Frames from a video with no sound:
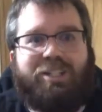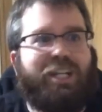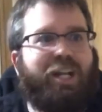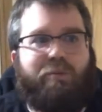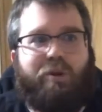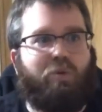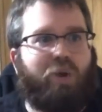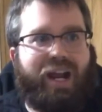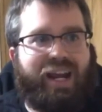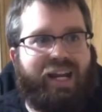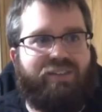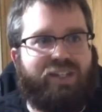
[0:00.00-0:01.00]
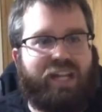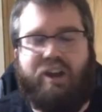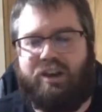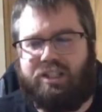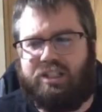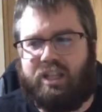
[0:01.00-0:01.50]
she didn't want to write any of it
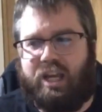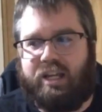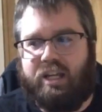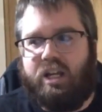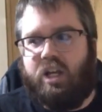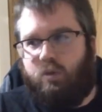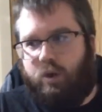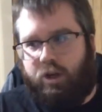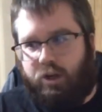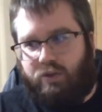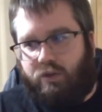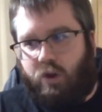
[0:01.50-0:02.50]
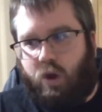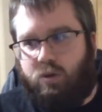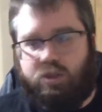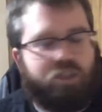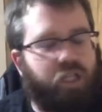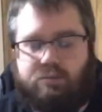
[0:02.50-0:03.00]
down because he's like, Wait, you have a
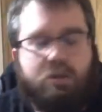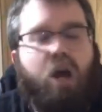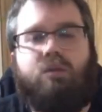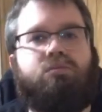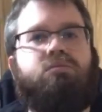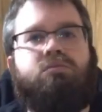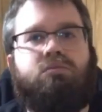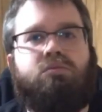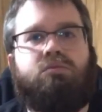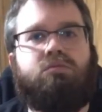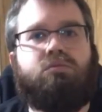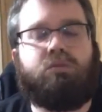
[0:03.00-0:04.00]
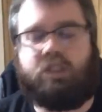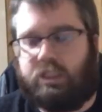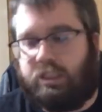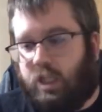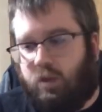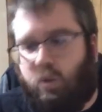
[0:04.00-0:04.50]
phone? She's like, No. Because
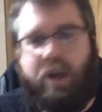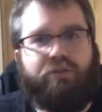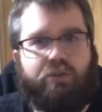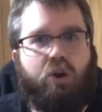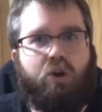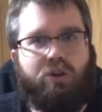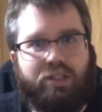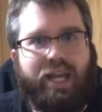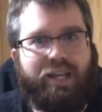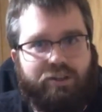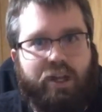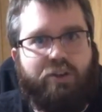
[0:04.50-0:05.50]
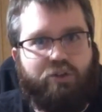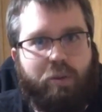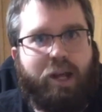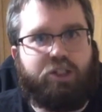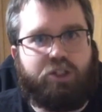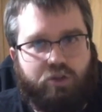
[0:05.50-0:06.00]
he's like waiting for her to take the
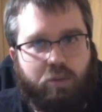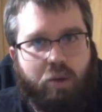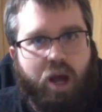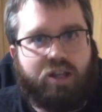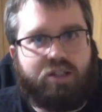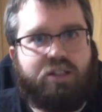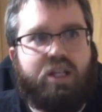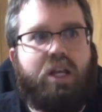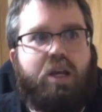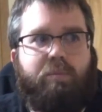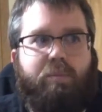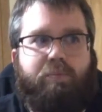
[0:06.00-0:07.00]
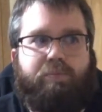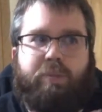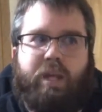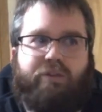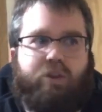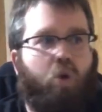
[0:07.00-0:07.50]
information from us,
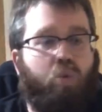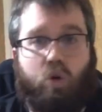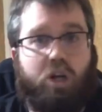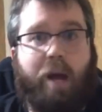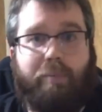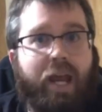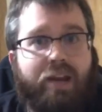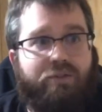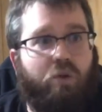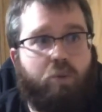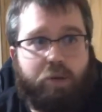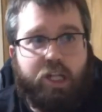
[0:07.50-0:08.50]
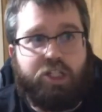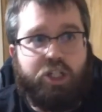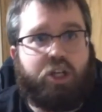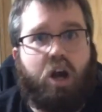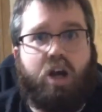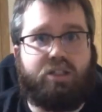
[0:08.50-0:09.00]
even though we're not paying for it because she
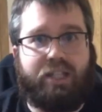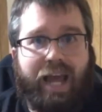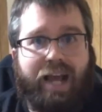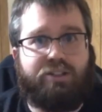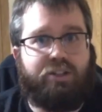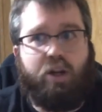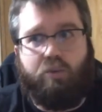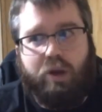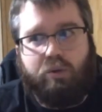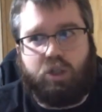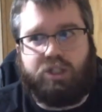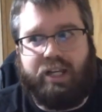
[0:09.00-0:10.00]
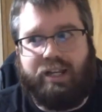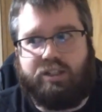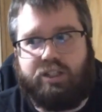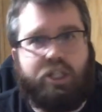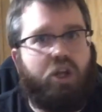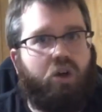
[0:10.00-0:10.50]
caused the accident. We were sitting
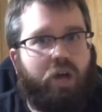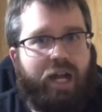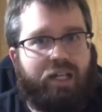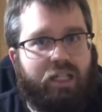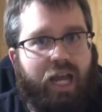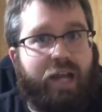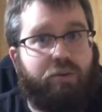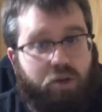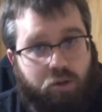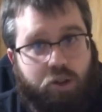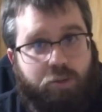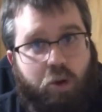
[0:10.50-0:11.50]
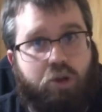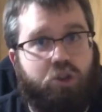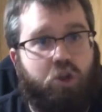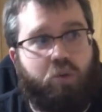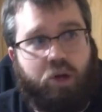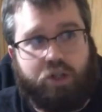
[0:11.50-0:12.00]
still at a light where we're supposed
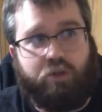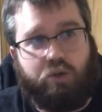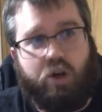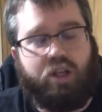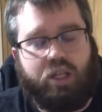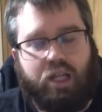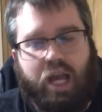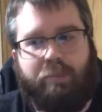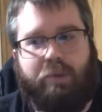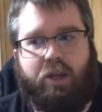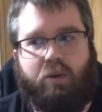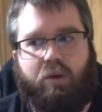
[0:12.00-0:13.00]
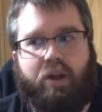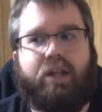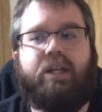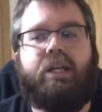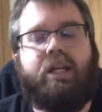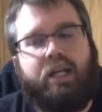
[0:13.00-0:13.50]
to. We're at the front of the light, by the way,
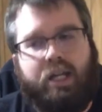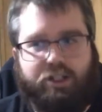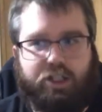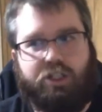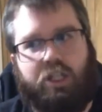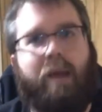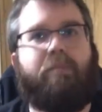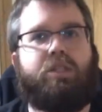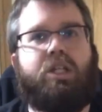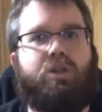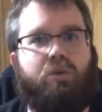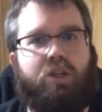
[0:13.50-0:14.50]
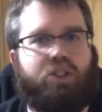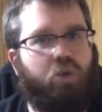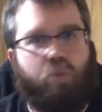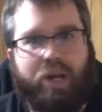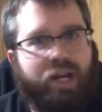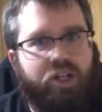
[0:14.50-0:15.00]
and she slams into us. So
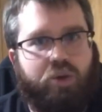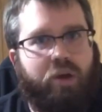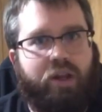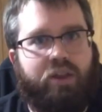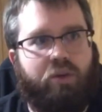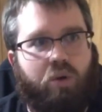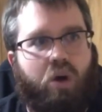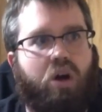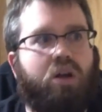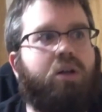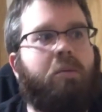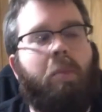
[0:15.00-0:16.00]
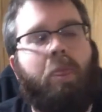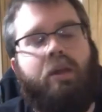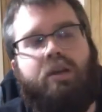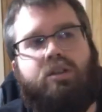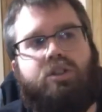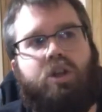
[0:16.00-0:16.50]
we didn't do anything wrong.
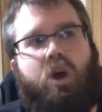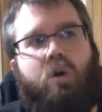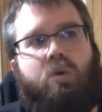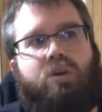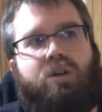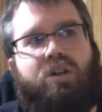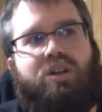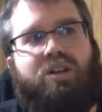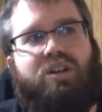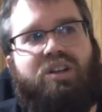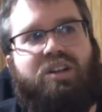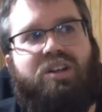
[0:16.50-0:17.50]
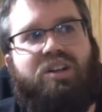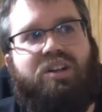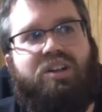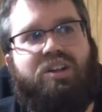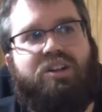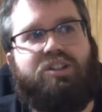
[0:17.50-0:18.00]
So
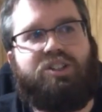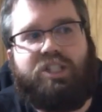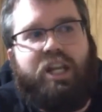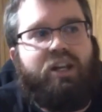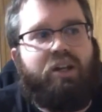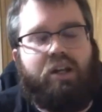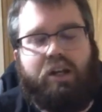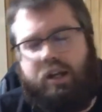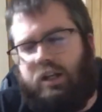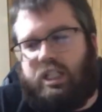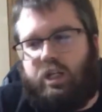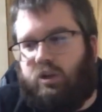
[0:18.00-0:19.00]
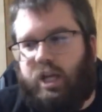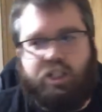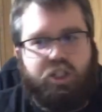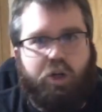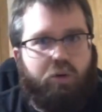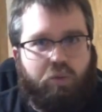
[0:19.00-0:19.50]
she he's like, okay,
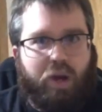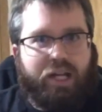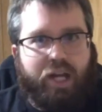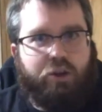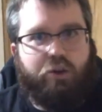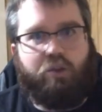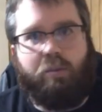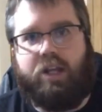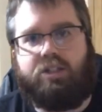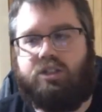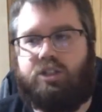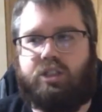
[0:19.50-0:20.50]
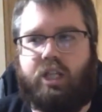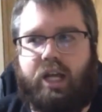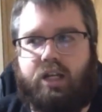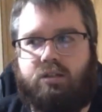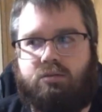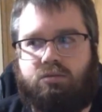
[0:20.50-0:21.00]
so do you want to write down their information? She's
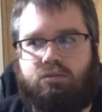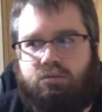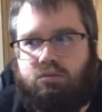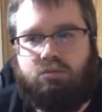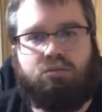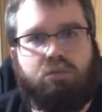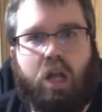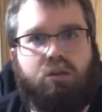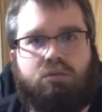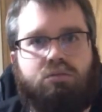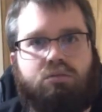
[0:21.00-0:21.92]
like, no.